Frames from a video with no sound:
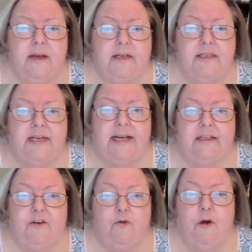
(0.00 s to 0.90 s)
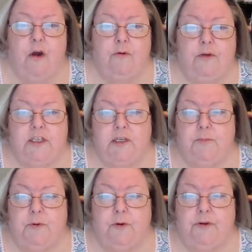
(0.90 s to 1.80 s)
Stanley groaned as he
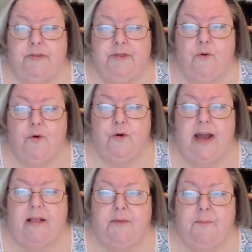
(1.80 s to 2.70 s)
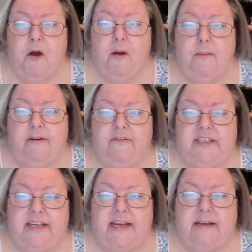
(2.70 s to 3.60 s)
pulled a thorn out of the palm of
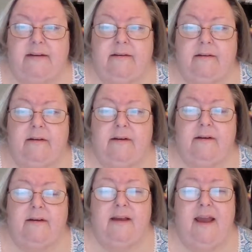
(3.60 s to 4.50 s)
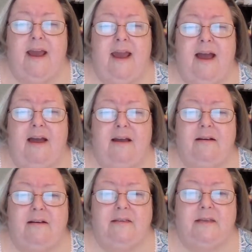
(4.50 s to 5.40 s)
his hand. "Yeah,"
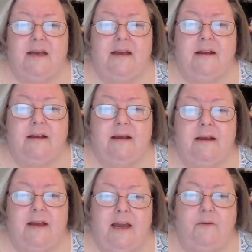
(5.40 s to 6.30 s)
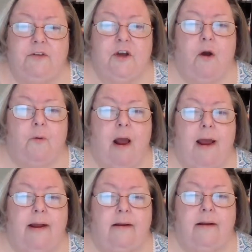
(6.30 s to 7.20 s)
he said. He was all
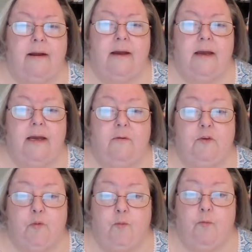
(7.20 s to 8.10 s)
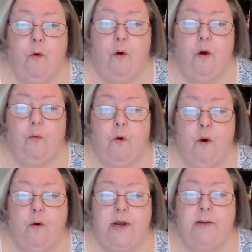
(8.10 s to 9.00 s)
right. He was
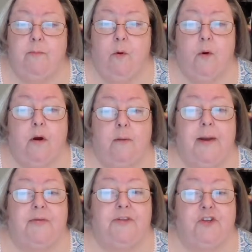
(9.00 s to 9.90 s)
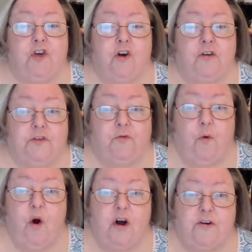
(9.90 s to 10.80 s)
worried more about the jars of
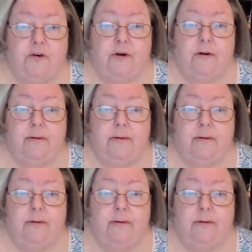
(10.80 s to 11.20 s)
water.